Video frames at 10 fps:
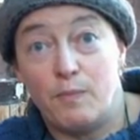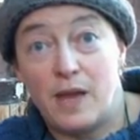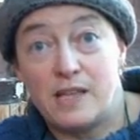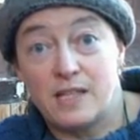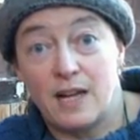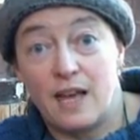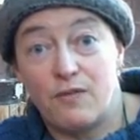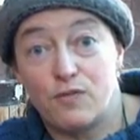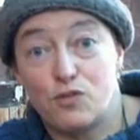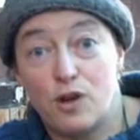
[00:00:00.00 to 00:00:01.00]
bass
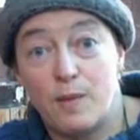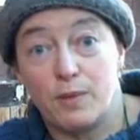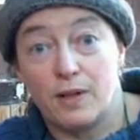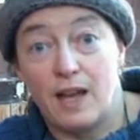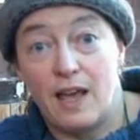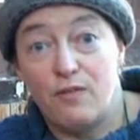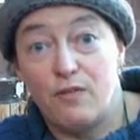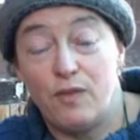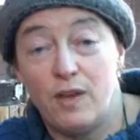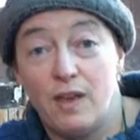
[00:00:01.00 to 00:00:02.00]
clef and treble
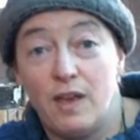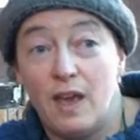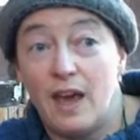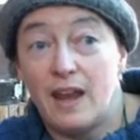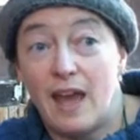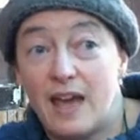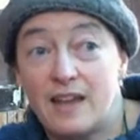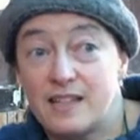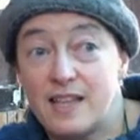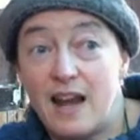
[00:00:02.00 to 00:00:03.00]
clef, and I had
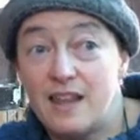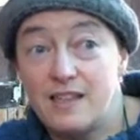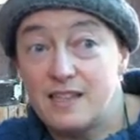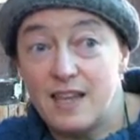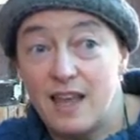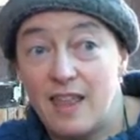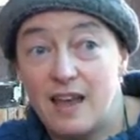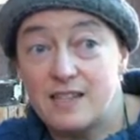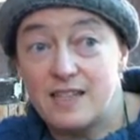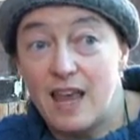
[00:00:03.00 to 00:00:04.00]
exactly
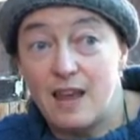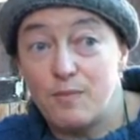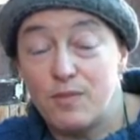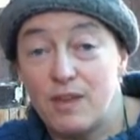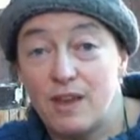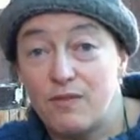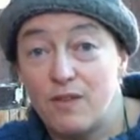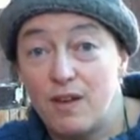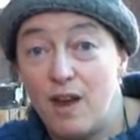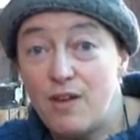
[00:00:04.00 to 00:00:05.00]
that same thing of,
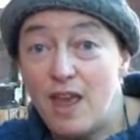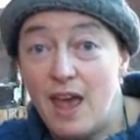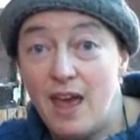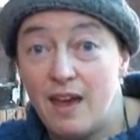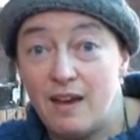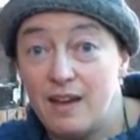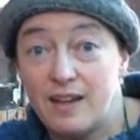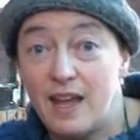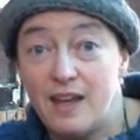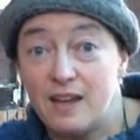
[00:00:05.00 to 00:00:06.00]
oh yeah, I
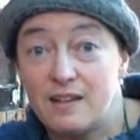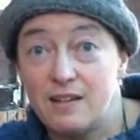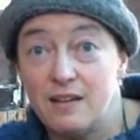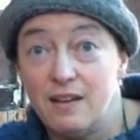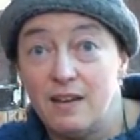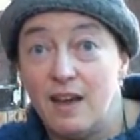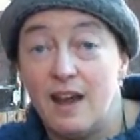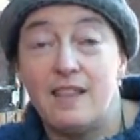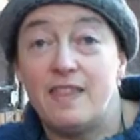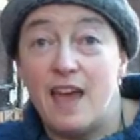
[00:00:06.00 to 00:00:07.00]
get it.
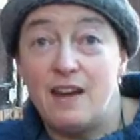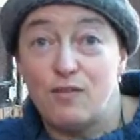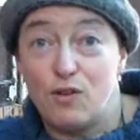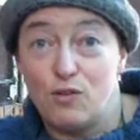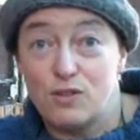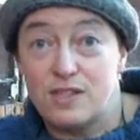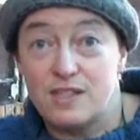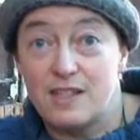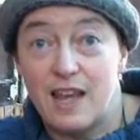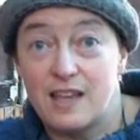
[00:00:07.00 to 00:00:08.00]
And it then of
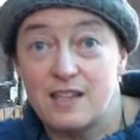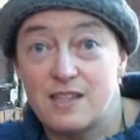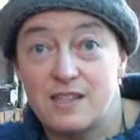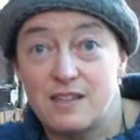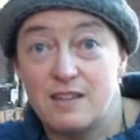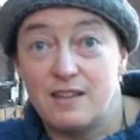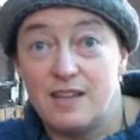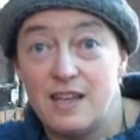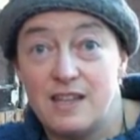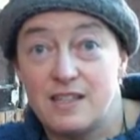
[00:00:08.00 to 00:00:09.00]
course takes
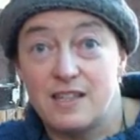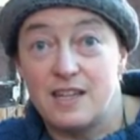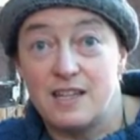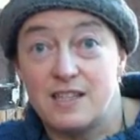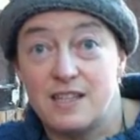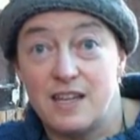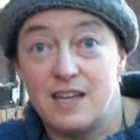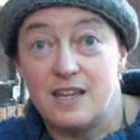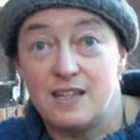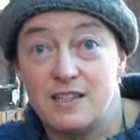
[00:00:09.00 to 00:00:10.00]
years and years and
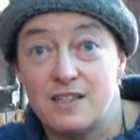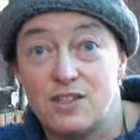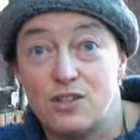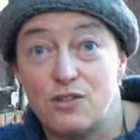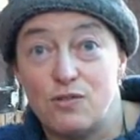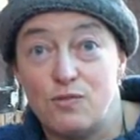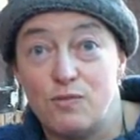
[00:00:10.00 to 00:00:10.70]
years to